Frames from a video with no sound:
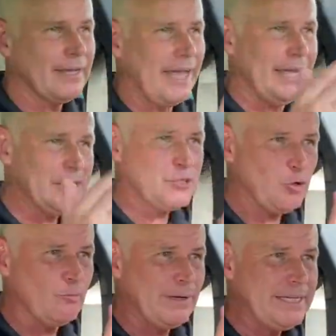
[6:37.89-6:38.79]

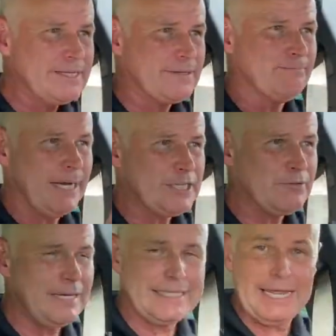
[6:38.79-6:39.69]
Enzo-based
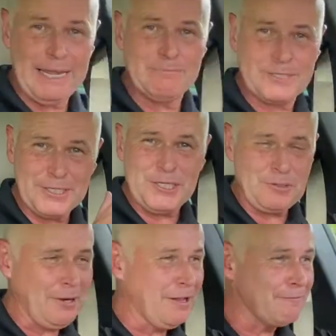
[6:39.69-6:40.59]
Maserati
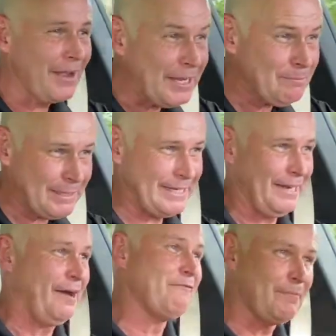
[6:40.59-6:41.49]
MC12
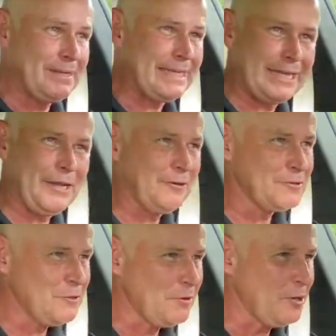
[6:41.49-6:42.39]
hypercar from a decade or
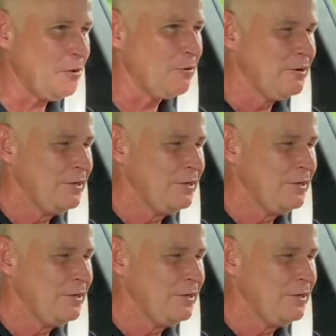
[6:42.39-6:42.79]
so ago?